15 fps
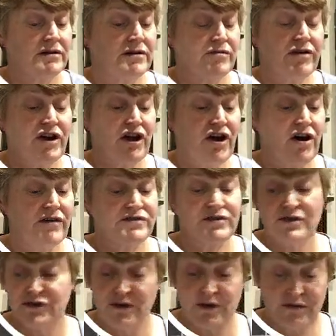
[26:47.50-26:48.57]
3 1/2. So
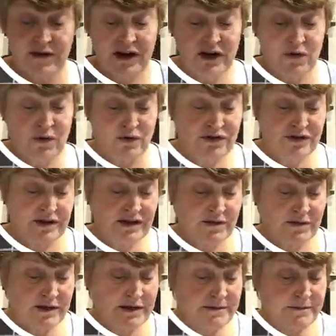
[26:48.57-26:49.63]
I'll do 3 1/4
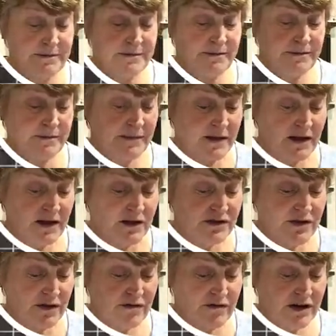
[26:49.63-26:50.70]
this way.
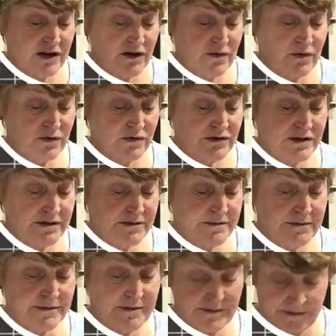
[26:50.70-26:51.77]
So 3 1/4.
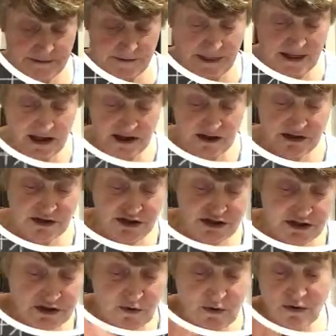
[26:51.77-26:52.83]
So it's
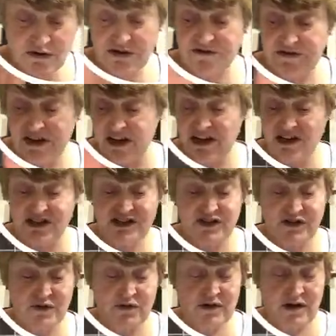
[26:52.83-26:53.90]
just 1/4 of an inch
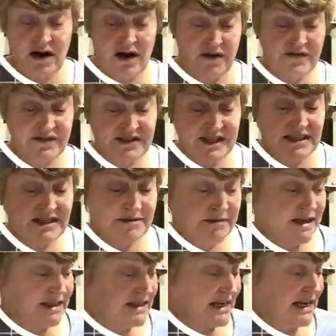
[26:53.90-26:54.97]
or 1/2
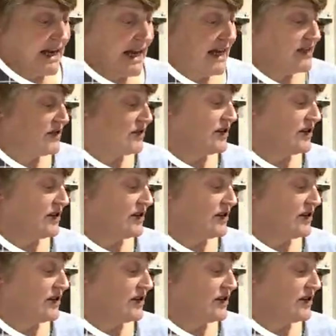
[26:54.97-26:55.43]
centimetre less